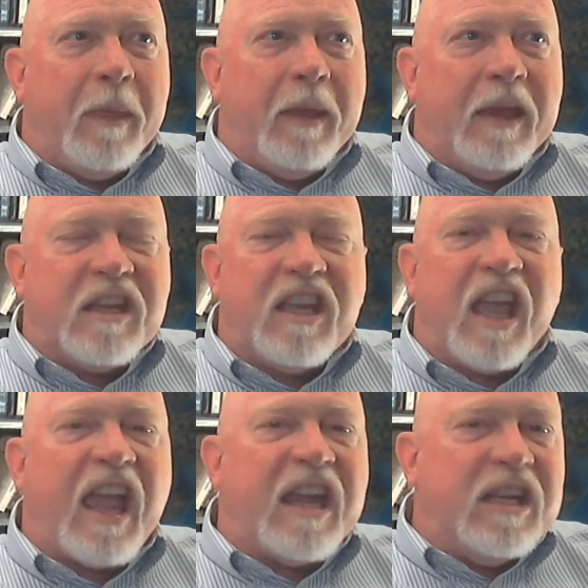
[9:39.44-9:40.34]

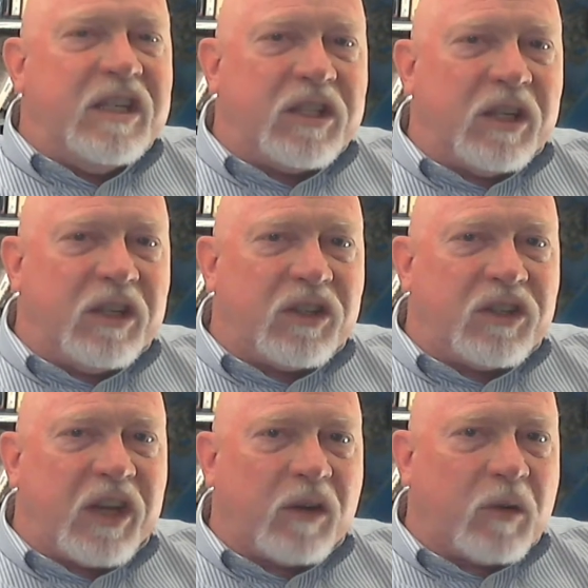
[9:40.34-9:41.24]
engage
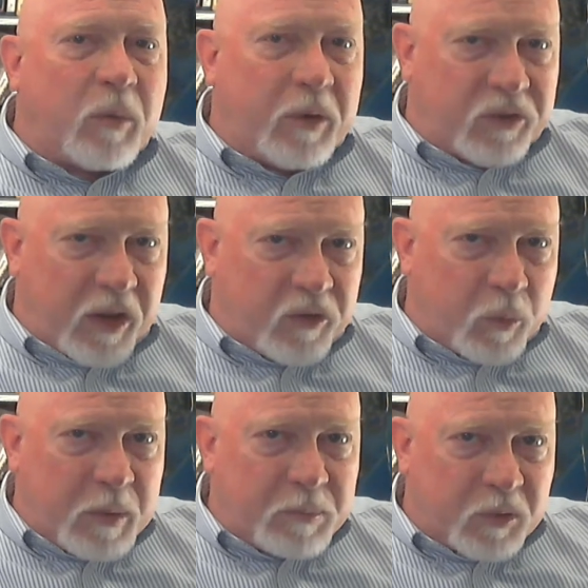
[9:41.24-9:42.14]
terrorists, as
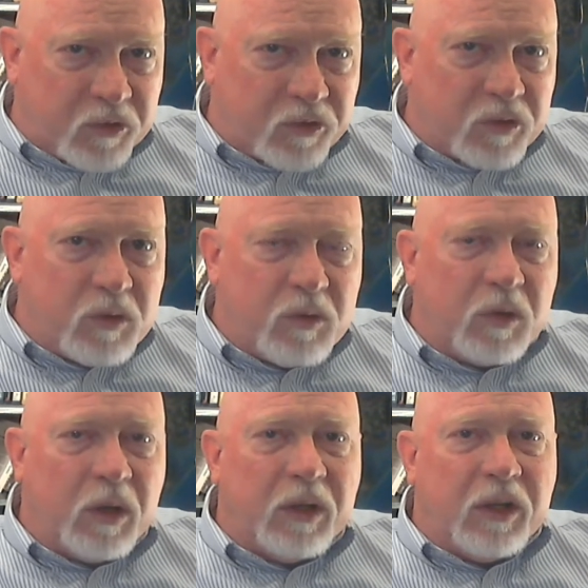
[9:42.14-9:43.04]
we pursue
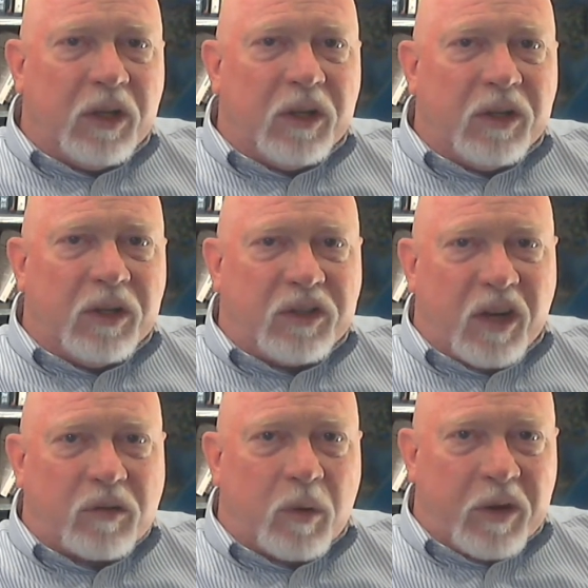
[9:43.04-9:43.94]

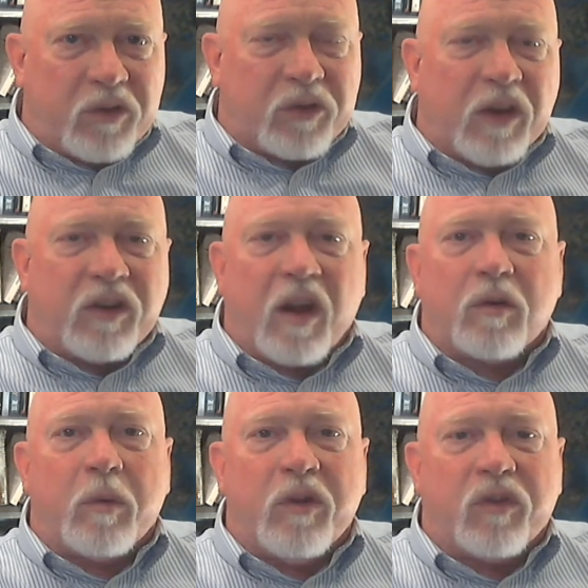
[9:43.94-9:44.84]
terrorists and
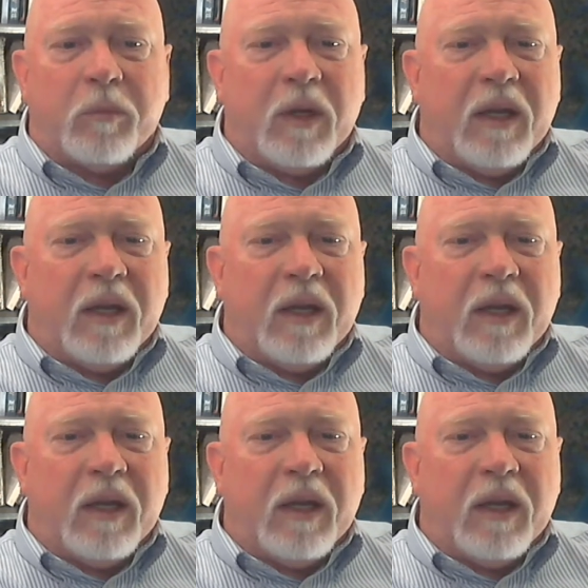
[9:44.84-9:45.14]
terrorism,